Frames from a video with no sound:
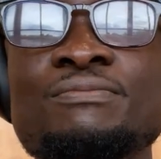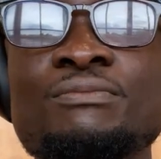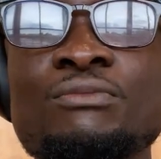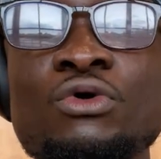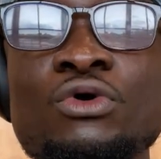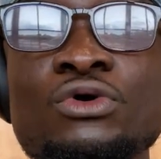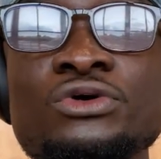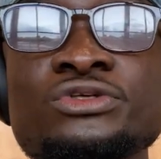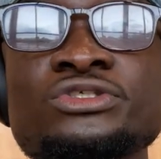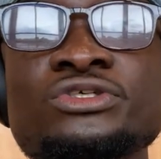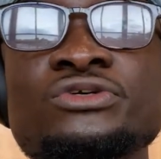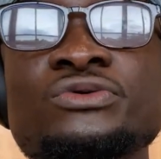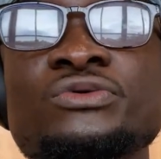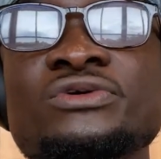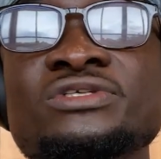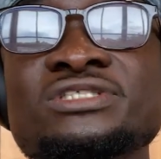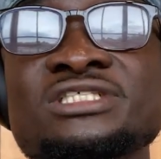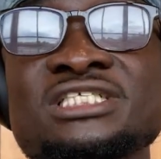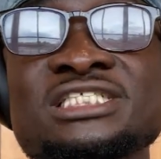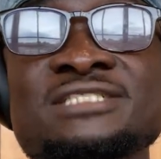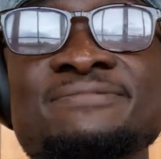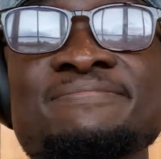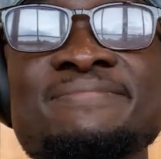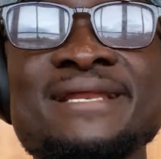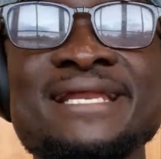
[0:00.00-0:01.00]
more
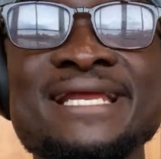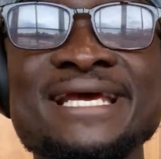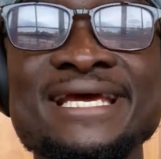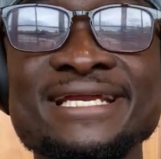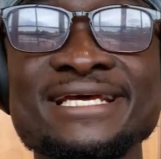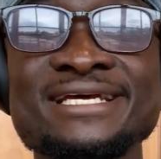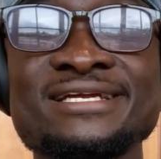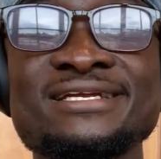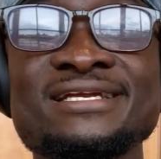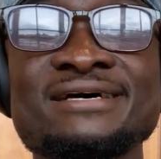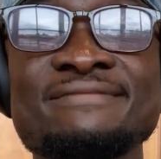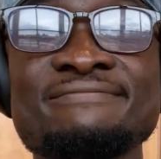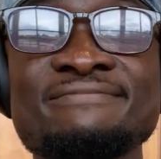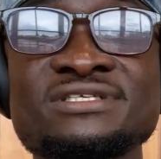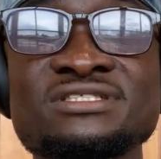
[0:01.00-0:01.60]
towards explaining the